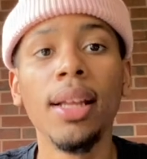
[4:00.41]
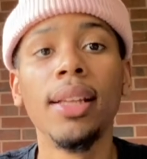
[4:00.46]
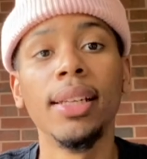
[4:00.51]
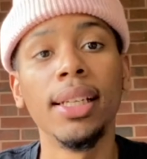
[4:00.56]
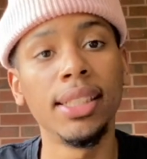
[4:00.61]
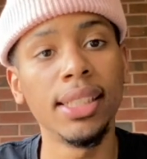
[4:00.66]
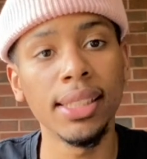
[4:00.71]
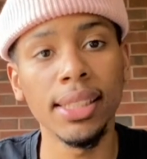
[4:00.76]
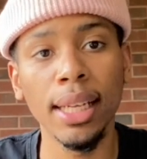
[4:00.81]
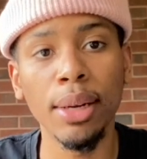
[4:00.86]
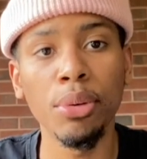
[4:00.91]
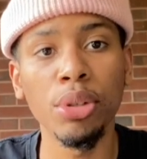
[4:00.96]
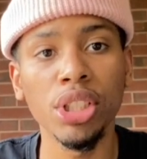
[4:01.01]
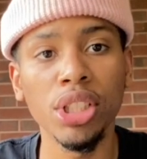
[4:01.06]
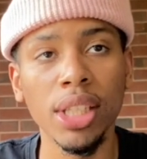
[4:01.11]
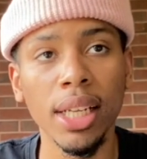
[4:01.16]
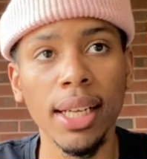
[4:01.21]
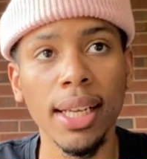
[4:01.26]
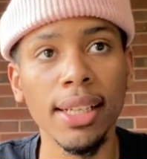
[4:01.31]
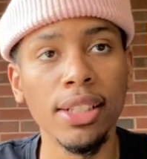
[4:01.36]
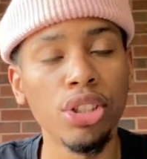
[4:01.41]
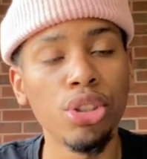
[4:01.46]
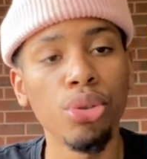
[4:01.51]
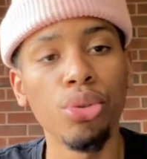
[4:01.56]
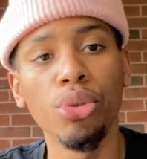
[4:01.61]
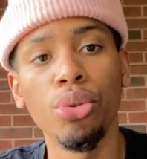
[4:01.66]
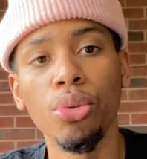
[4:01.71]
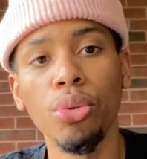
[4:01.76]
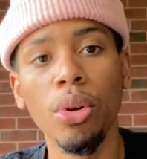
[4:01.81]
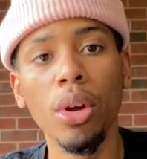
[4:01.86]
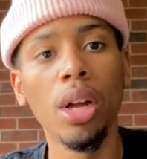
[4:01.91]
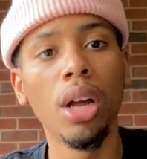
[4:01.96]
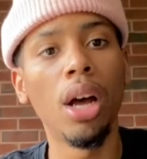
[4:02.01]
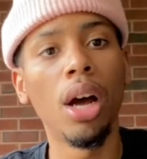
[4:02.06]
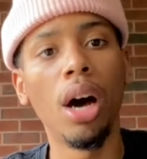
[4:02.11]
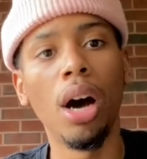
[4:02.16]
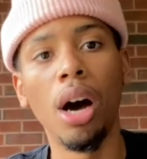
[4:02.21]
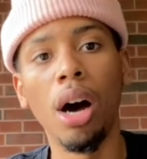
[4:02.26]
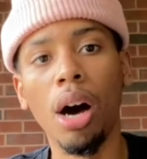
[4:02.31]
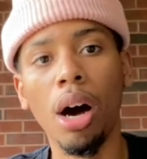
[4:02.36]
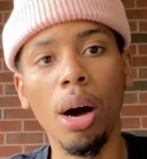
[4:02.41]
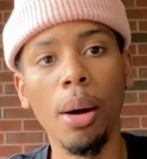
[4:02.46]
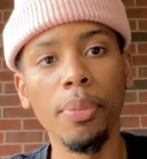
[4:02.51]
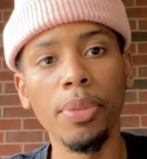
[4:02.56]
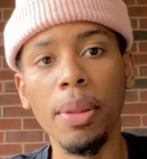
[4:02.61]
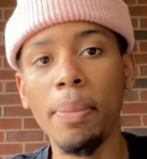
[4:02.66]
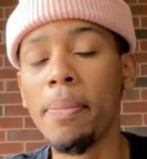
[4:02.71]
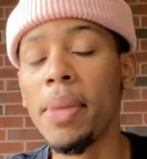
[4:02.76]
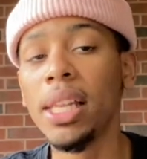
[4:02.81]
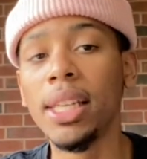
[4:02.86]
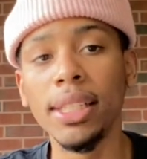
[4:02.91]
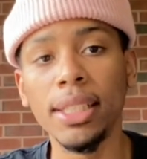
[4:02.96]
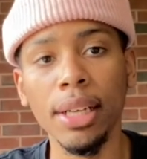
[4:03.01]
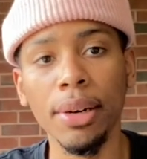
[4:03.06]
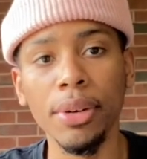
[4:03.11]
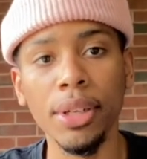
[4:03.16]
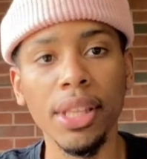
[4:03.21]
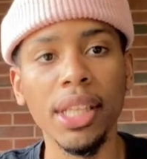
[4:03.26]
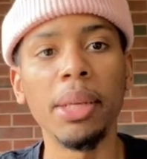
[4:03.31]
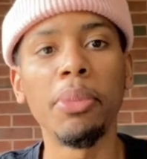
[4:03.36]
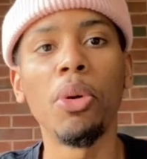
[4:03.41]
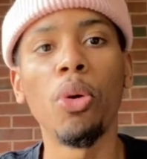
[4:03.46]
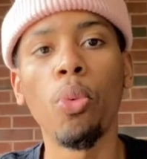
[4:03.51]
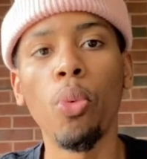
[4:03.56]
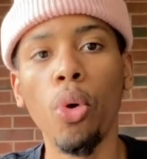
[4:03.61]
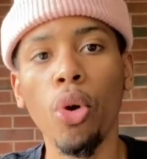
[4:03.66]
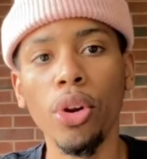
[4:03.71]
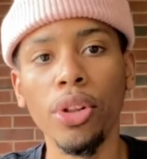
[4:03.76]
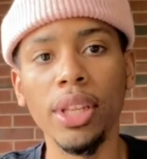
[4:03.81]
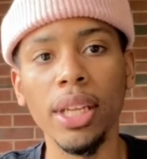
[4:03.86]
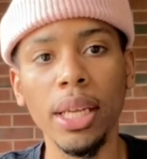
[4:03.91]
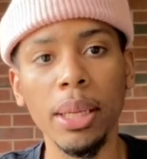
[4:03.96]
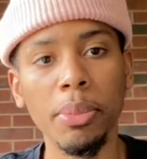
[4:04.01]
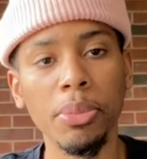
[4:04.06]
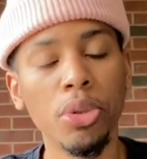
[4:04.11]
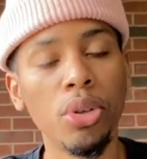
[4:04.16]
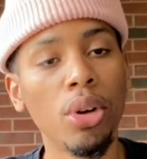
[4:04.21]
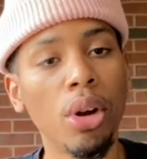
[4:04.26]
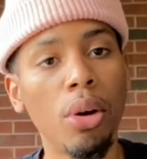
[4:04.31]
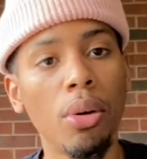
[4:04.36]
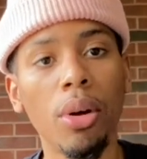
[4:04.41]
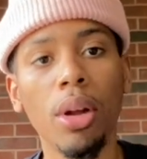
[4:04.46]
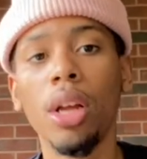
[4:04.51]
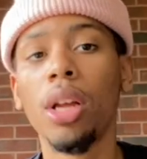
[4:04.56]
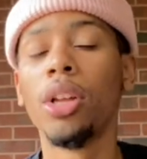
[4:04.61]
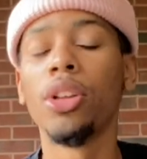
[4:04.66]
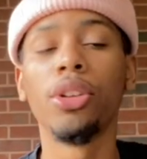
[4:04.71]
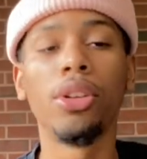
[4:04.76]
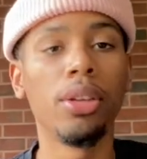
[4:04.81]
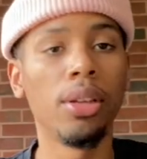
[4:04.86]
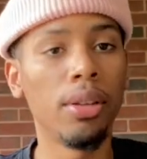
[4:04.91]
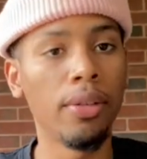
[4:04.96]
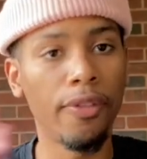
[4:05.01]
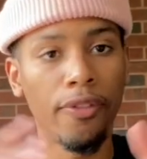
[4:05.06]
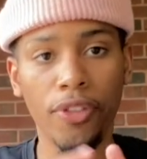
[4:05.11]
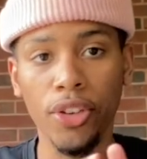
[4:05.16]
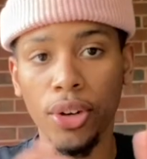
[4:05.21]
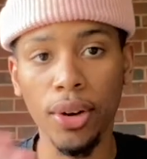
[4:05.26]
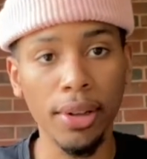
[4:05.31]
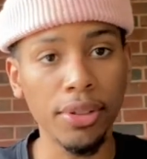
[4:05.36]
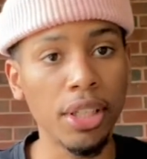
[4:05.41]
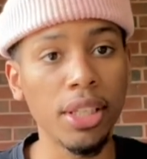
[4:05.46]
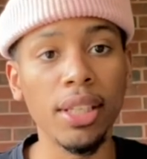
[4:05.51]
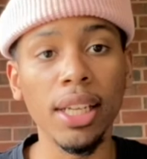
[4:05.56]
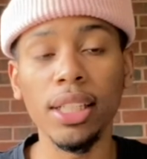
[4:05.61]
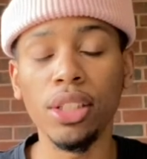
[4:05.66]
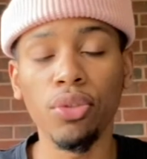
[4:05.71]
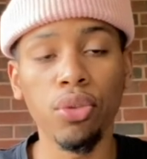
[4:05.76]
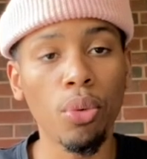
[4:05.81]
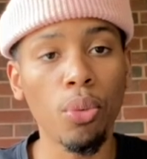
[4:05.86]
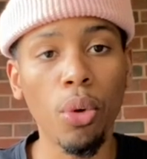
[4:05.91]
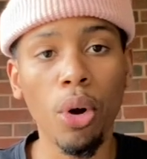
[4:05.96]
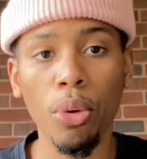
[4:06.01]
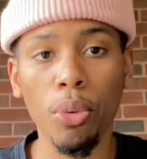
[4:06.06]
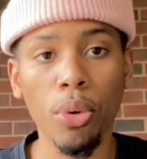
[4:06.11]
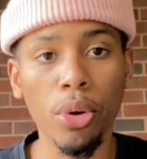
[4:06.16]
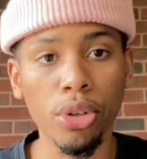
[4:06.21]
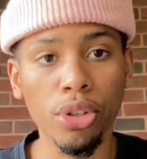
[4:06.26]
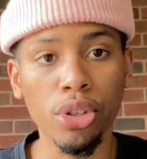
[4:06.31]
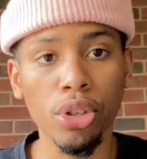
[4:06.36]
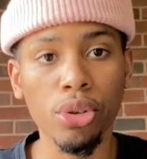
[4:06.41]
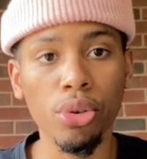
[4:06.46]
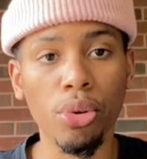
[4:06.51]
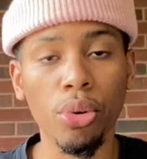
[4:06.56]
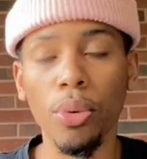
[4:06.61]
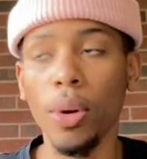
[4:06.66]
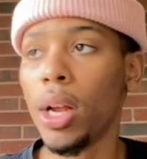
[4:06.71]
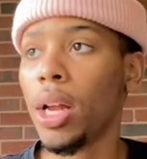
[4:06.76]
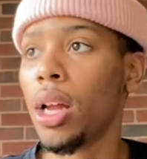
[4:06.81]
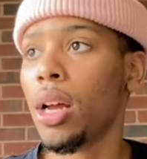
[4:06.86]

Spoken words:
Let's just say we're sticking to the military theme or war theme. Figure out the dates for World War II.